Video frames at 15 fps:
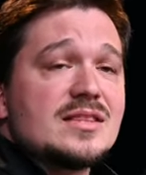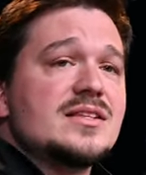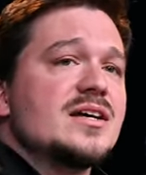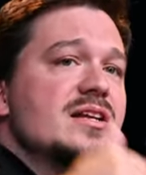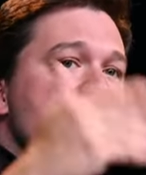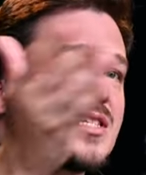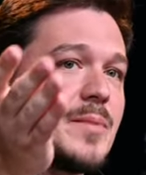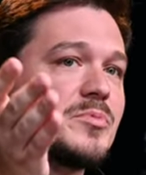
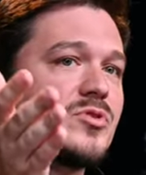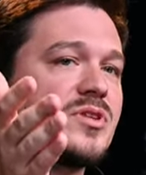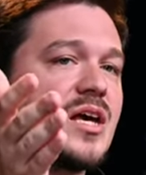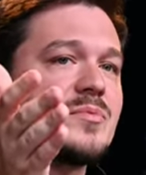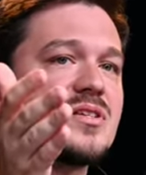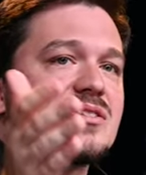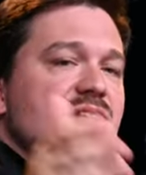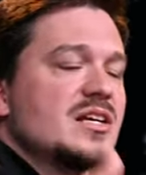Then it's up to
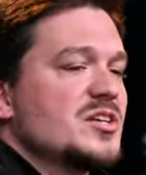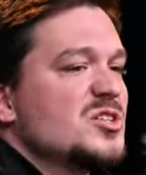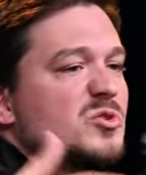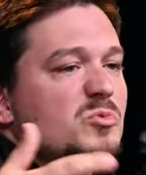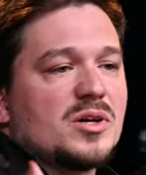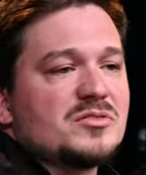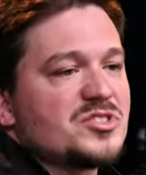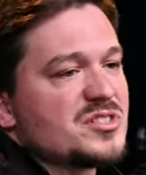them. So it's like, you
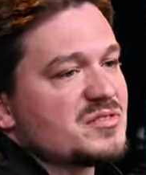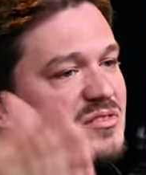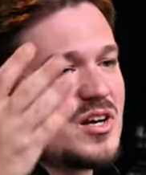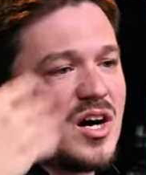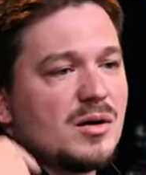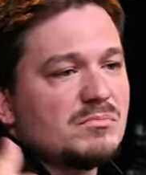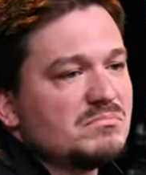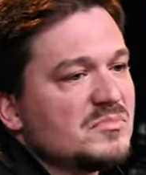know what, just
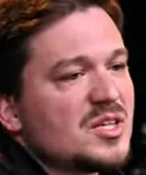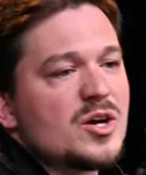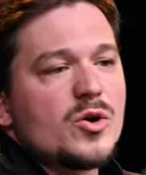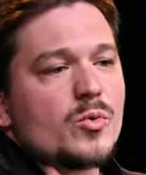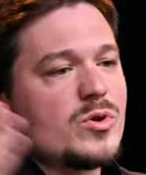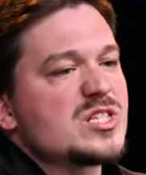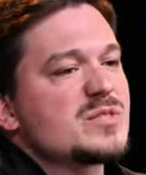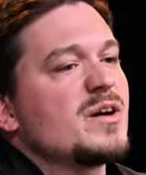come,
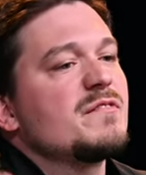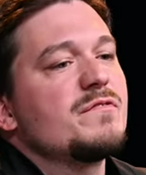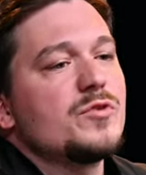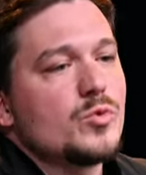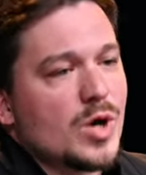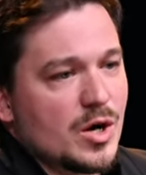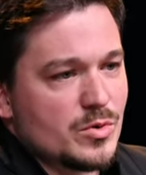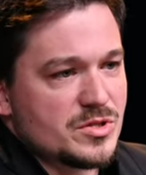we'll spend a
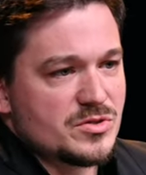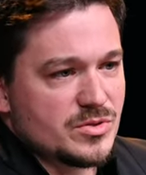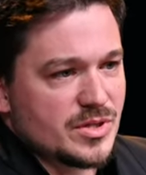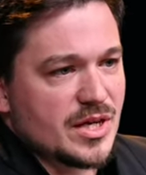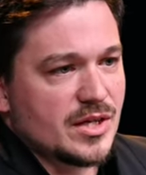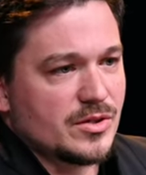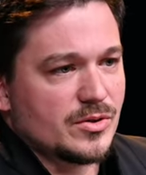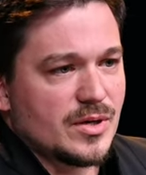few hours
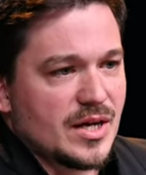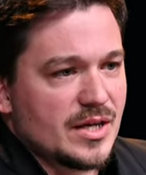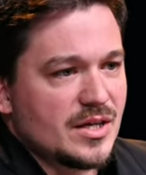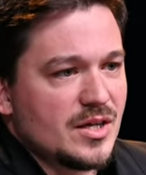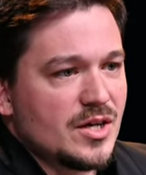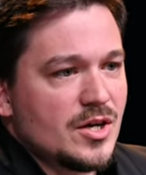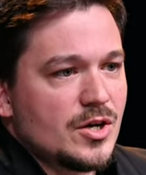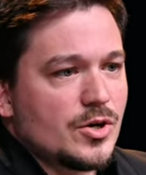together, right?